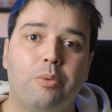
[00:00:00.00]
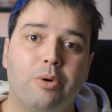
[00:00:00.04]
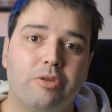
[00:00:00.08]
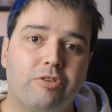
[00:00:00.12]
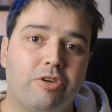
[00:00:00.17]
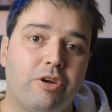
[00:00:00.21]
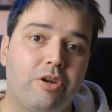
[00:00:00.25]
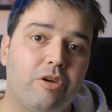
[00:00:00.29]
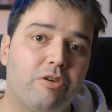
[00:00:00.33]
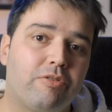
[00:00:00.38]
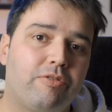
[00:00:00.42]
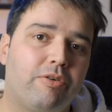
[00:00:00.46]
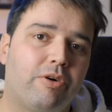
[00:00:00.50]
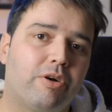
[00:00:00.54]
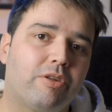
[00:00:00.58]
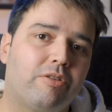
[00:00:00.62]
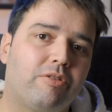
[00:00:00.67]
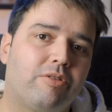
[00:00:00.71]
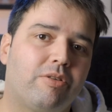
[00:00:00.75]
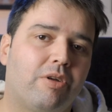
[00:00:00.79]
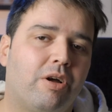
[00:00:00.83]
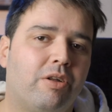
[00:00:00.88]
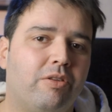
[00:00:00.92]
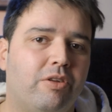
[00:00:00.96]
What are your
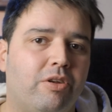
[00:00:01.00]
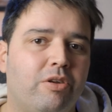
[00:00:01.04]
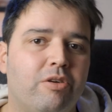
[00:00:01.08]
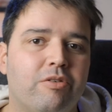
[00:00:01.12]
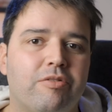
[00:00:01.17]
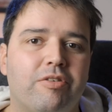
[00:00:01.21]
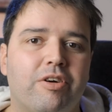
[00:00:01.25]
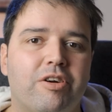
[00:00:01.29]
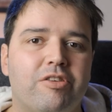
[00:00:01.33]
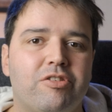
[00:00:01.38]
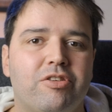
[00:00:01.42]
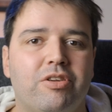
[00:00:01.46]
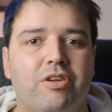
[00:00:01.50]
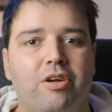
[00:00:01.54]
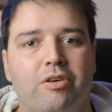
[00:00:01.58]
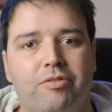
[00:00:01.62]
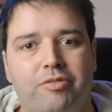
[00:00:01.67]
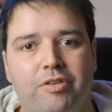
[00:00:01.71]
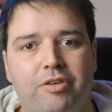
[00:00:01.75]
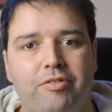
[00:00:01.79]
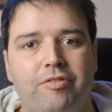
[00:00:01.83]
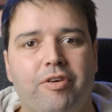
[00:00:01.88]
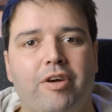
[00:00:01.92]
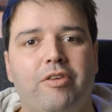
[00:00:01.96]
thoughts on the new version of
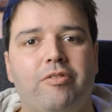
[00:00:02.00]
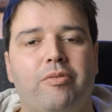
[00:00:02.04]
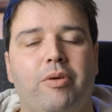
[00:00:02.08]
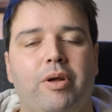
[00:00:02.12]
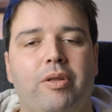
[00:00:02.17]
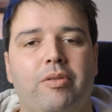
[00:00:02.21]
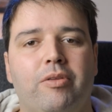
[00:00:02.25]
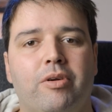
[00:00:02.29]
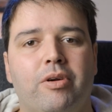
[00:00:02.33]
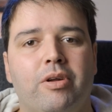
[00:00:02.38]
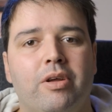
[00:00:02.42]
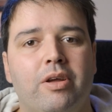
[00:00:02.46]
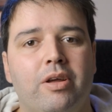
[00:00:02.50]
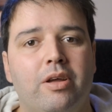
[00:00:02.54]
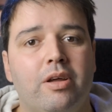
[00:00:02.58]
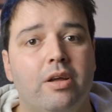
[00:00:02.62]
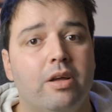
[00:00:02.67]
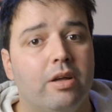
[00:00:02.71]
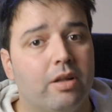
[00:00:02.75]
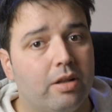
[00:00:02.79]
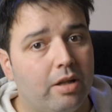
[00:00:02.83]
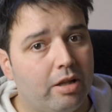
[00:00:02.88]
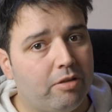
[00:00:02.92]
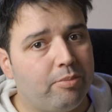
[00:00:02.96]
D5 Render?
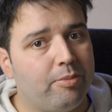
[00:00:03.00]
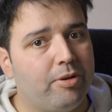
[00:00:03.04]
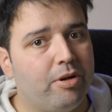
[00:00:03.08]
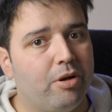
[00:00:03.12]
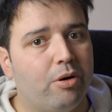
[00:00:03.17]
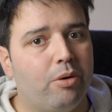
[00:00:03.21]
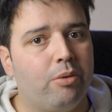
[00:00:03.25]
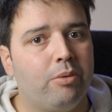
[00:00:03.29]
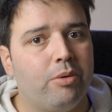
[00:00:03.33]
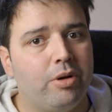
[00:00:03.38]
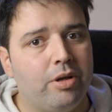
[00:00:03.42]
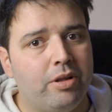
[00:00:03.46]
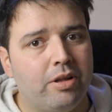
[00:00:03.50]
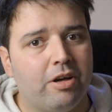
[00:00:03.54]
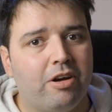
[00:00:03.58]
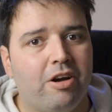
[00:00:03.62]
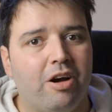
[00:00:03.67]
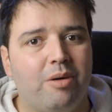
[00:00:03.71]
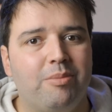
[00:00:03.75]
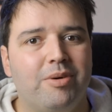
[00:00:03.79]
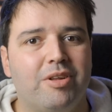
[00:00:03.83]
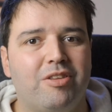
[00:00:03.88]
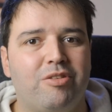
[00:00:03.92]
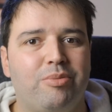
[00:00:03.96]
Let me know in the
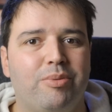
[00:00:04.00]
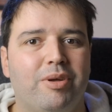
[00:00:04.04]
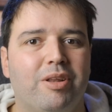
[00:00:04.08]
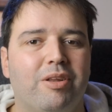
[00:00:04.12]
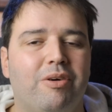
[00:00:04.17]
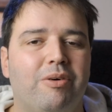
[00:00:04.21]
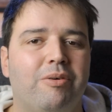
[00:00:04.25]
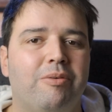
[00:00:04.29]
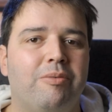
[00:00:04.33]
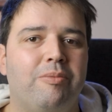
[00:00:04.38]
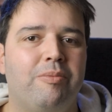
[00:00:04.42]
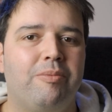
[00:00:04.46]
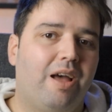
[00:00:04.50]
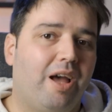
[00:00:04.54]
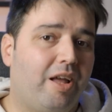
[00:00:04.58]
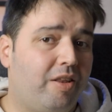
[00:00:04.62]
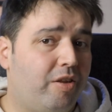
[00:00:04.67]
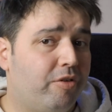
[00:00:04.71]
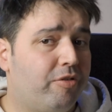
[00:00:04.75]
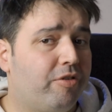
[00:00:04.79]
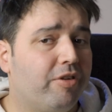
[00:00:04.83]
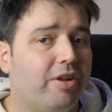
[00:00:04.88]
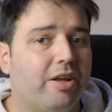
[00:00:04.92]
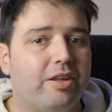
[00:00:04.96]
comments below. And
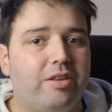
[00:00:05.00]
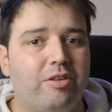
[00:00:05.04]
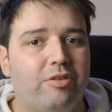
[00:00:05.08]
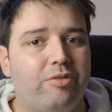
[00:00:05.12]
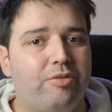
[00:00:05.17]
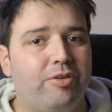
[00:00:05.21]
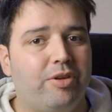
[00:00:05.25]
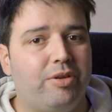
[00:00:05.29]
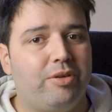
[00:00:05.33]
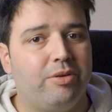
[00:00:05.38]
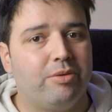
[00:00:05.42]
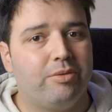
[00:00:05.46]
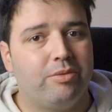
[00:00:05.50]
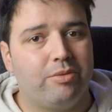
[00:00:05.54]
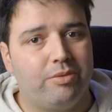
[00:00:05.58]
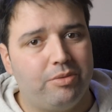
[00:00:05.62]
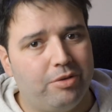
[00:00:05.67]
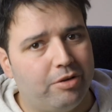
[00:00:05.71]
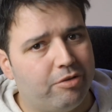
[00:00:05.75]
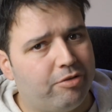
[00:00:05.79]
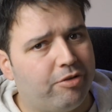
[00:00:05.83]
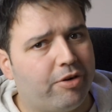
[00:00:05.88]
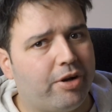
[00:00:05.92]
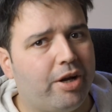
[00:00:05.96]
if you like this video,
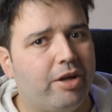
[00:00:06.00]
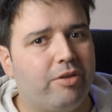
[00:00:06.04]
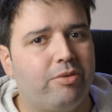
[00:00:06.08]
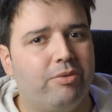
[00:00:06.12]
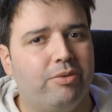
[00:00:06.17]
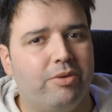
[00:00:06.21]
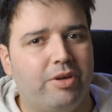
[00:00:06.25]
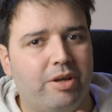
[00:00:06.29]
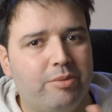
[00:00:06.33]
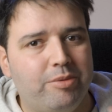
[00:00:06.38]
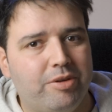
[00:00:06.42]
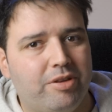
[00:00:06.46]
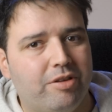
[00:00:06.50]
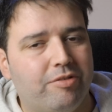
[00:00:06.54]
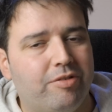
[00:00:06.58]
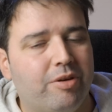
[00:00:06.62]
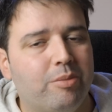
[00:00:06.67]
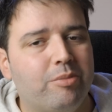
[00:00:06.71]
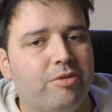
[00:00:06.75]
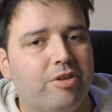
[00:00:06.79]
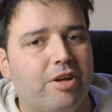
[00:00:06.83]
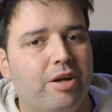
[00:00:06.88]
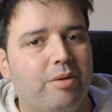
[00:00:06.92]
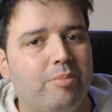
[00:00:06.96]
don't forget to give it a
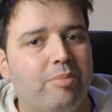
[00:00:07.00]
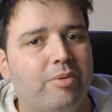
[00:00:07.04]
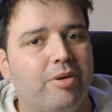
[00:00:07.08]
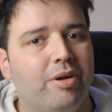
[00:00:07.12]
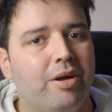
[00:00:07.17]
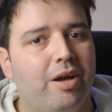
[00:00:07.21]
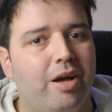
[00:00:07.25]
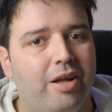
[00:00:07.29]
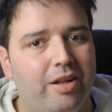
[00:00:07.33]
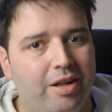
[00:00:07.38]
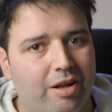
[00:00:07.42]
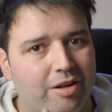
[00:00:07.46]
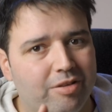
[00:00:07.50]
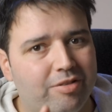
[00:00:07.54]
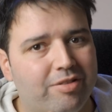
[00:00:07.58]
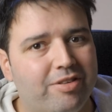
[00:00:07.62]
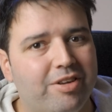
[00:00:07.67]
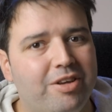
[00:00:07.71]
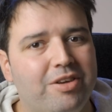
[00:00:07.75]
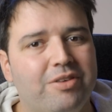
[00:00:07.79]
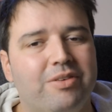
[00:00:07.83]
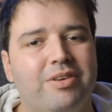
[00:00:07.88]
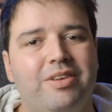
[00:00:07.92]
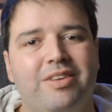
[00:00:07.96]
thumbs up and I'll
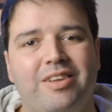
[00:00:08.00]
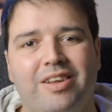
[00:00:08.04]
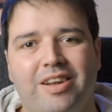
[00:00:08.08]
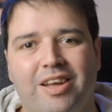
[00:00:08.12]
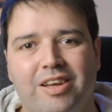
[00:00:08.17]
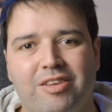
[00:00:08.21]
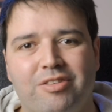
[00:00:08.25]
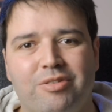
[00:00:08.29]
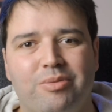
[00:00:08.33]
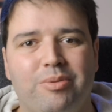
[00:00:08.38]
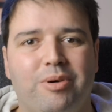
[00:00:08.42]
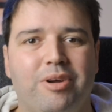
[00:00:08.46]
see you in the next